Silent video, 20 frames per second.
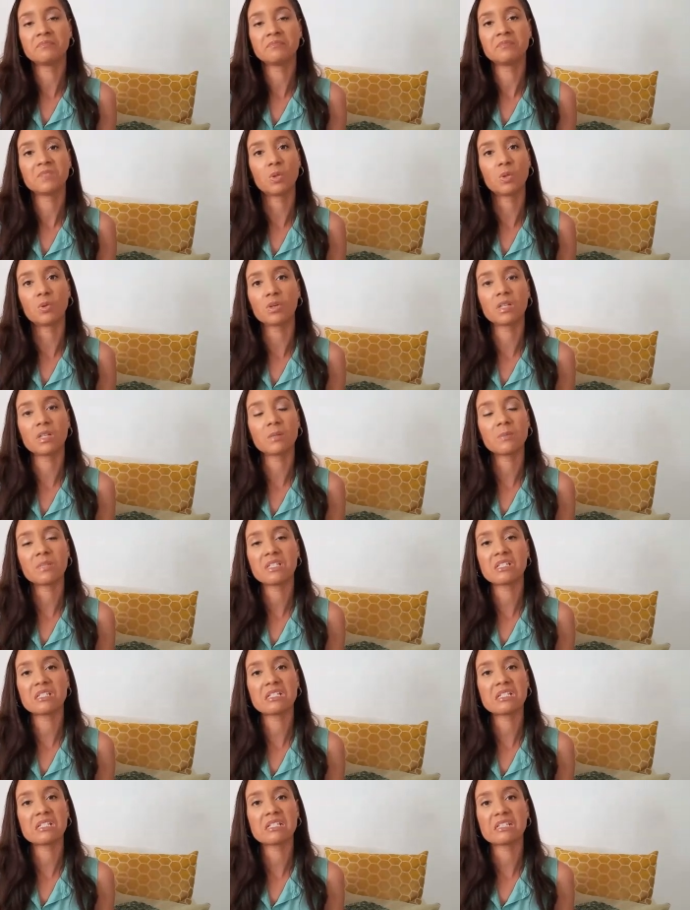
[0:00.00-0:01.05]
coconut
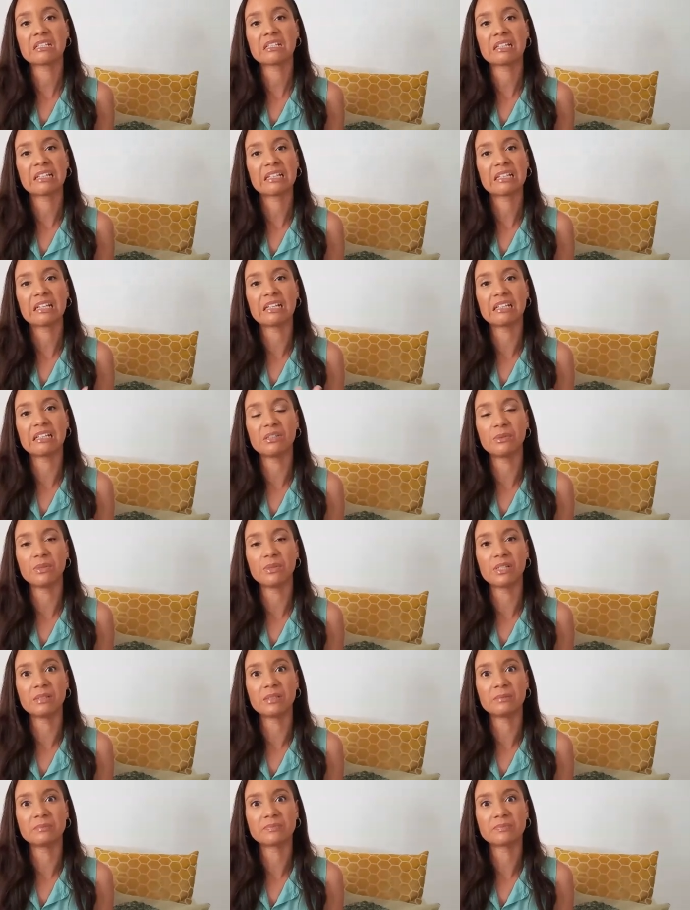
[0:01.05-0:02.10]
pieces, I can't deal with
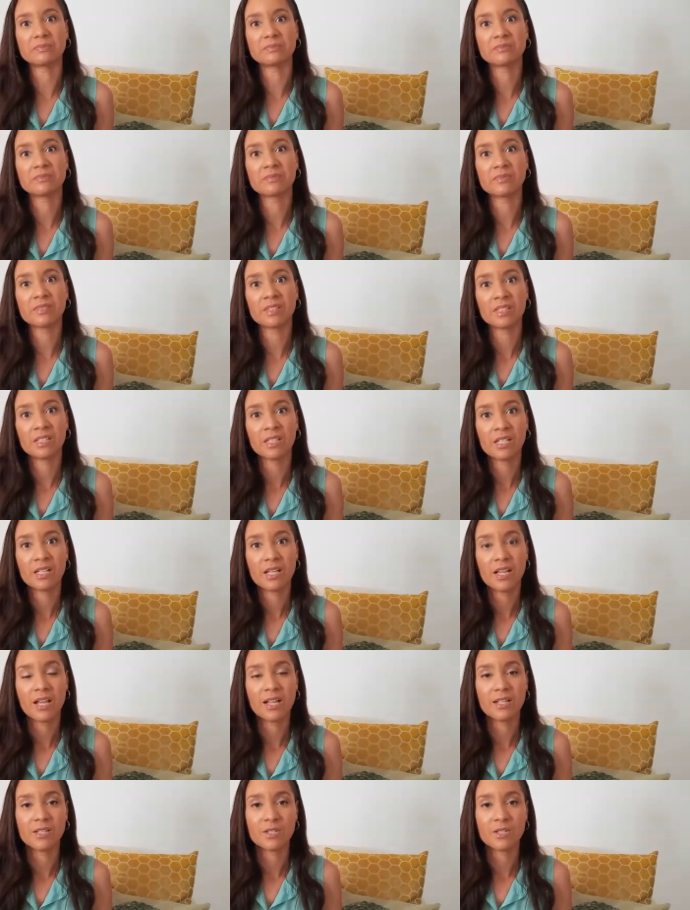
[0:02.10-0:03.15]
it.
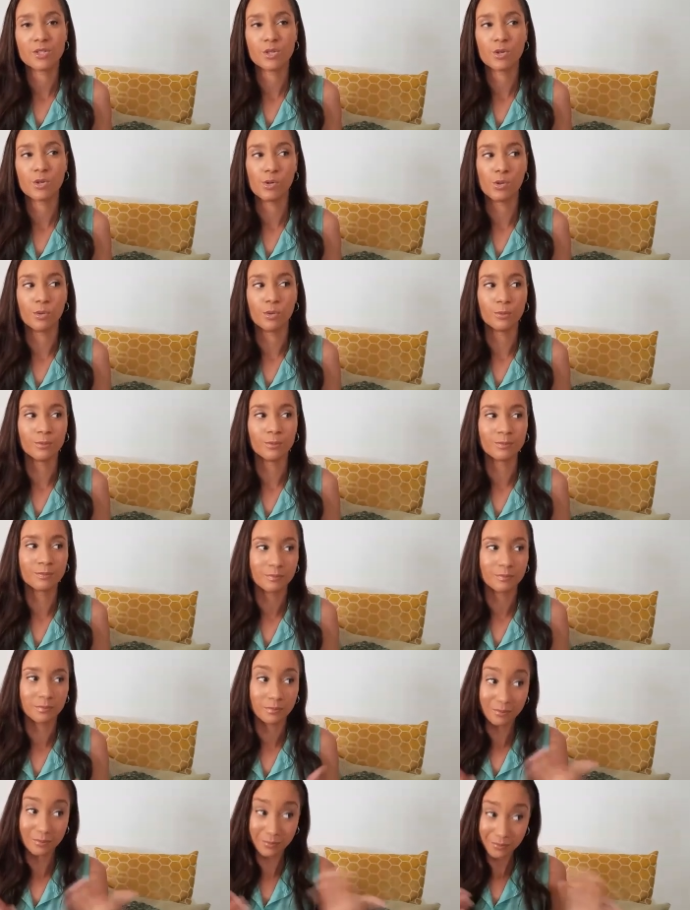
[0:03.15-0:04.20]
So
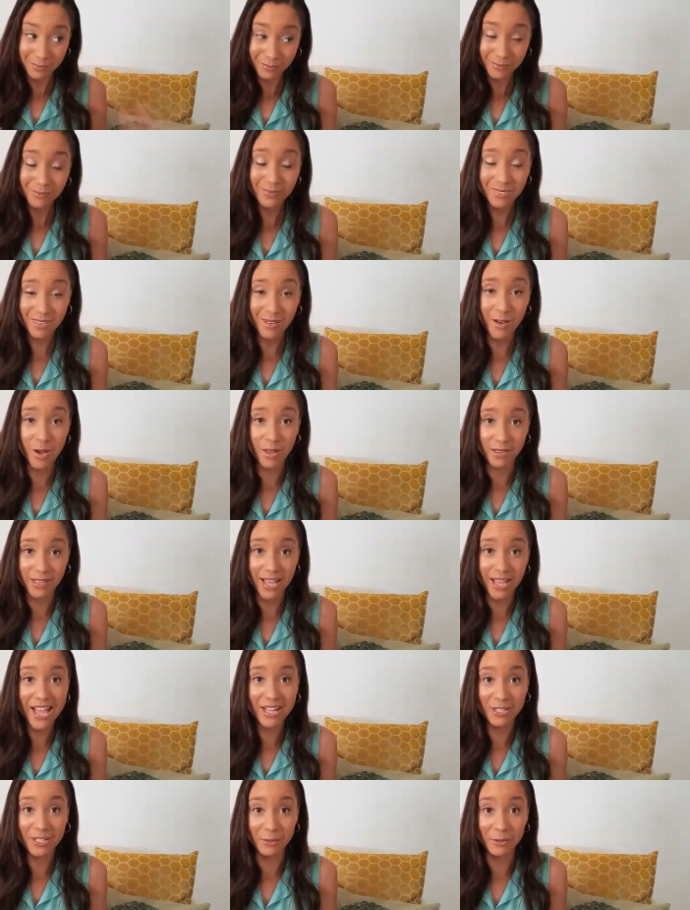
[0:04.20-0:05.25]
on
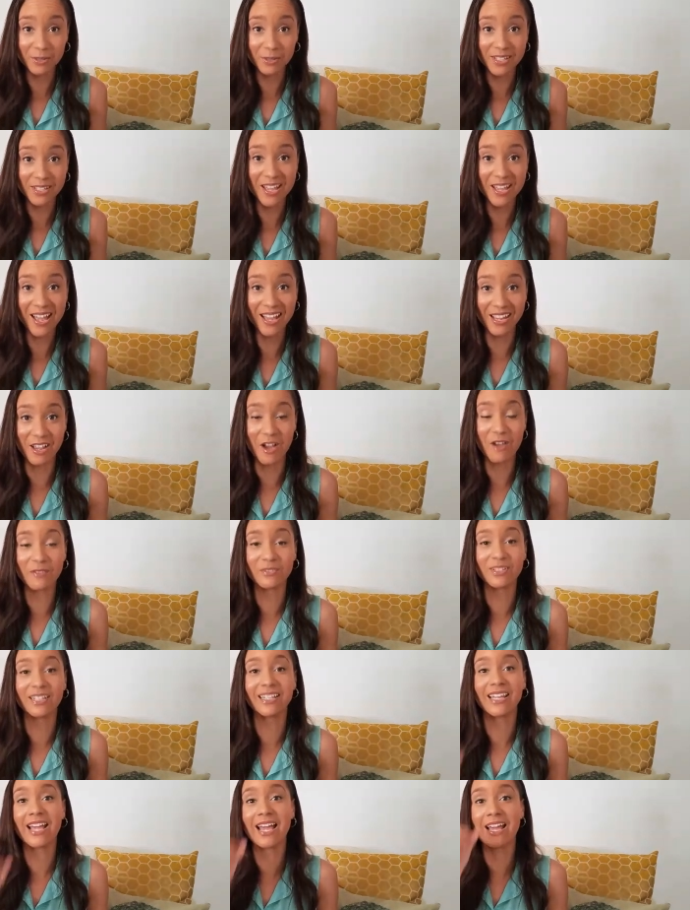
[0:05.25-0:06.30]
that note, I
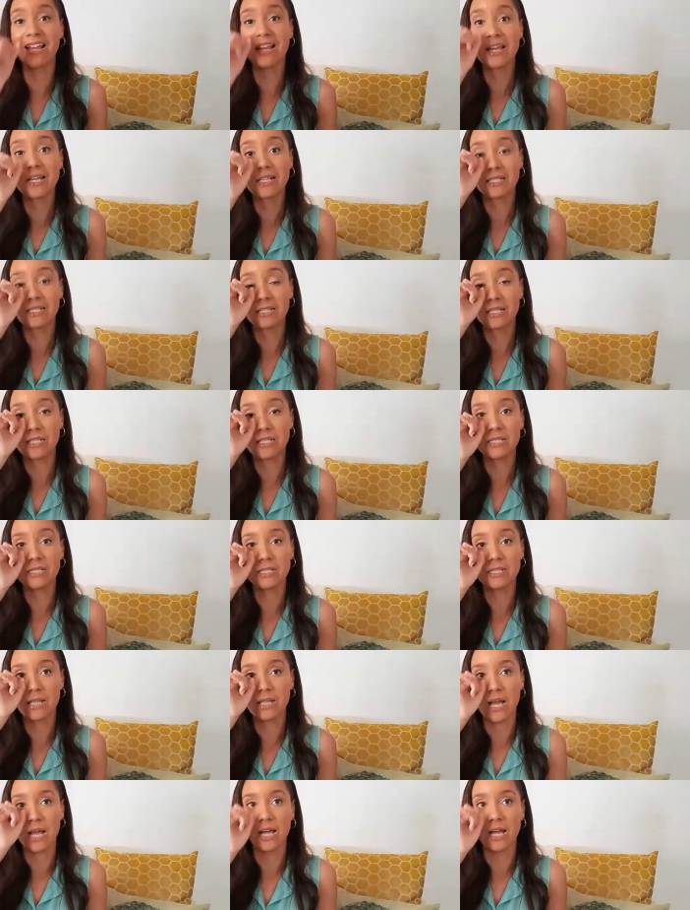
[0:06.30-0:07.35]
often get teased
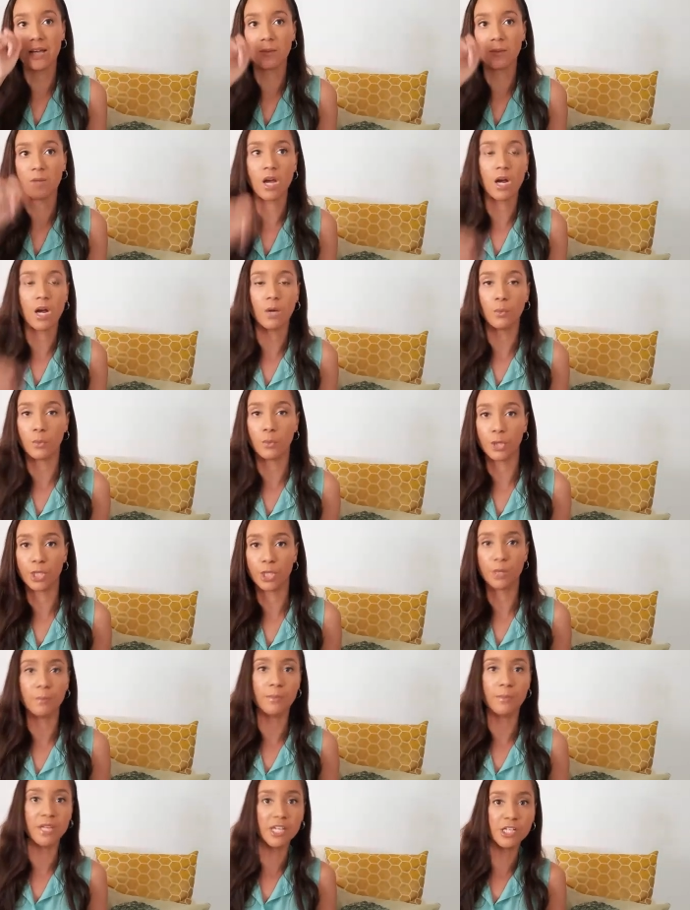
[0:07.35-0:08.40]
that I'm not a real
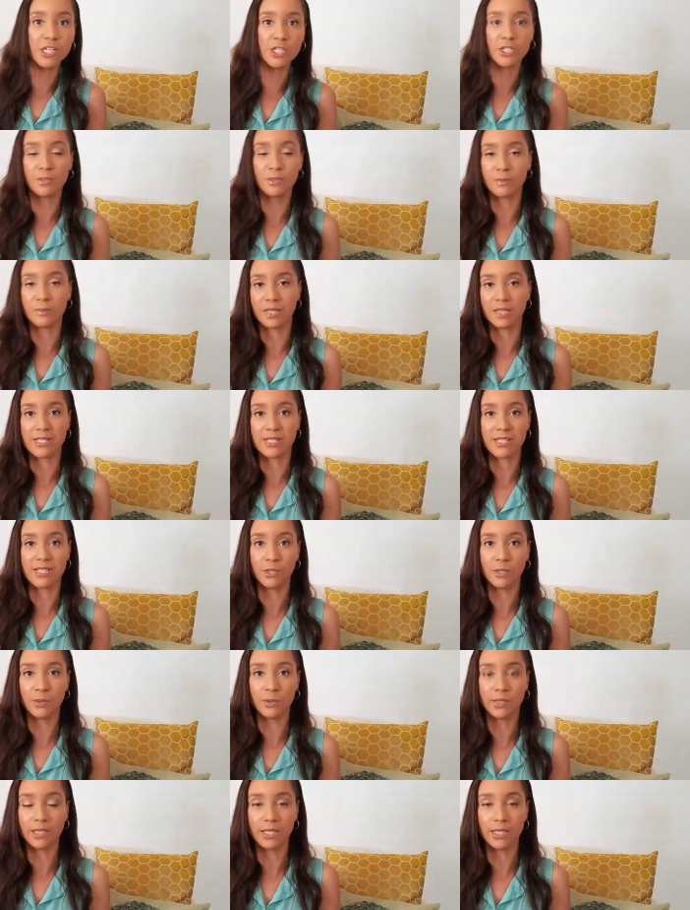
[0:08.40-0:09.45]
Bajan because I
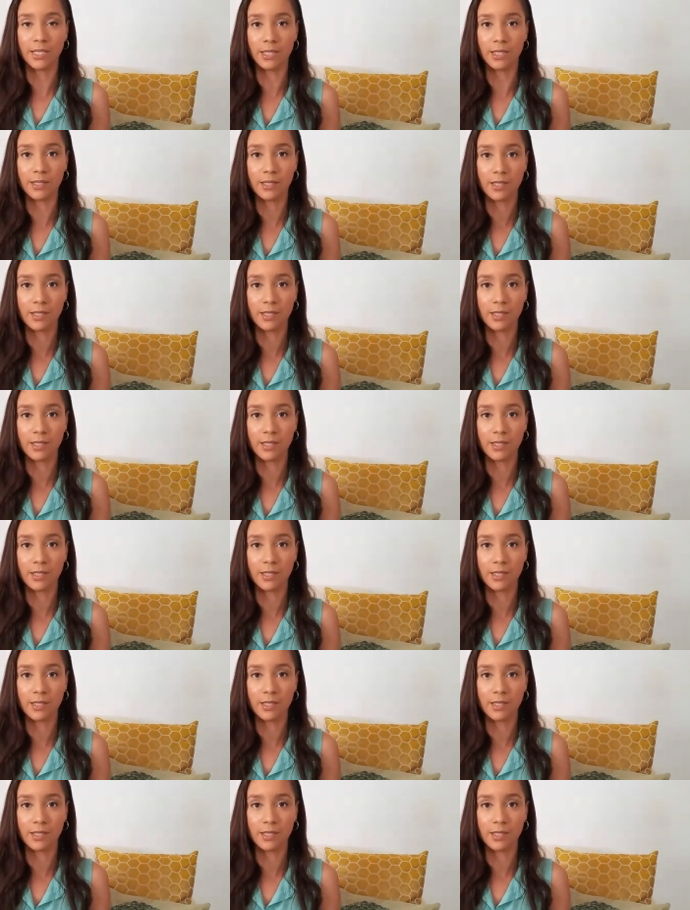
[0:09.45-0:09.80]
don't like